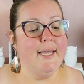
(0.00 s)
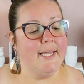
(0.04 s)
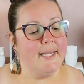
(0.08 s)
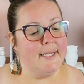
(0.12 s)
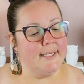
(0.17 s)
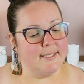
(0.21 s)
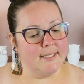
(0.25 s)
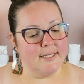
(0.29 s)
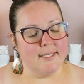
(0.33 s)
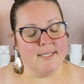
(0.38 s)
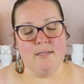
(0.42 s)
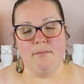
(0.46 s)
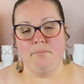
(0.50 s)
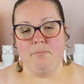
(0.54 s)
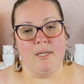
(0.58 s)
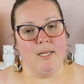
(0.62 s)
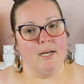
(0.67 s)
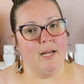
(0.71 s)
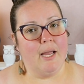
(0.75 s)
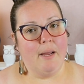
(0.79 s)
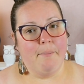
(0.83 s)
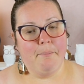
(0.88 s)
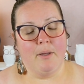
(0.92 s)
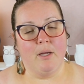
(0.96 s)
It doesn't mean
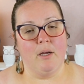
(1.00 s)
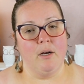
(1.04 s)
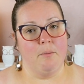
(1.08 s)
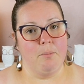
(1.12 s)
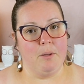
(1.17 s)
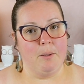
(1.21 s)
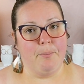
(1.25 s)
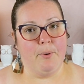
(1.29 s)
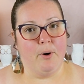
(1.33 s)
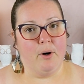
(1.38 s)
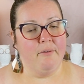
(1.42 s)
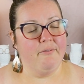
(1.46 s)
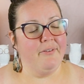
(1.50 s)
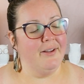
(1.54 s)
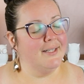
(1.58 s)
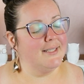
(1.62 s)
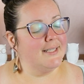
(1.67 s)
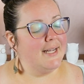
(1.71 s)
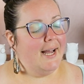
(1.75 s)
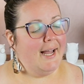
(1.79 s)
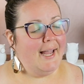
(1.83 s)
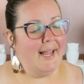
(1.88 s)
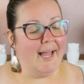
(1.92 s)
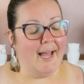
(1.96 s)
I'm going to be perfect.
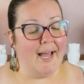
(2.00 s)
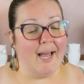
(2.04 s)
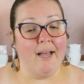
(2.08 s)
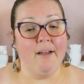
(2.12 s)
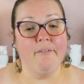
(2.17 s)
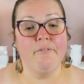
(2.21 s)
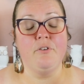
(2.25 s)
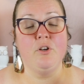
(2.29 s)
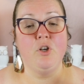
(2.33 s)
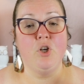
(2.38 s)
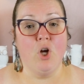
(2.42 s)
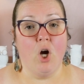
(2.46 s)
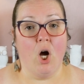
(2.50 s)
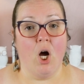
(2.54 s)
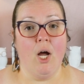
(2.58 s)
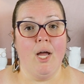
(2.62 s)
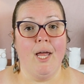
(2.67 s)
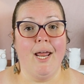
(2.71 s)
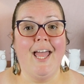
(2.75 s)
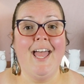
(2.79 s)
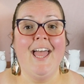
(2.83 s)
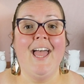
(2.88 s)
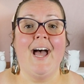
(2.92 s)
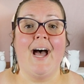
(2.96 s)
I have not.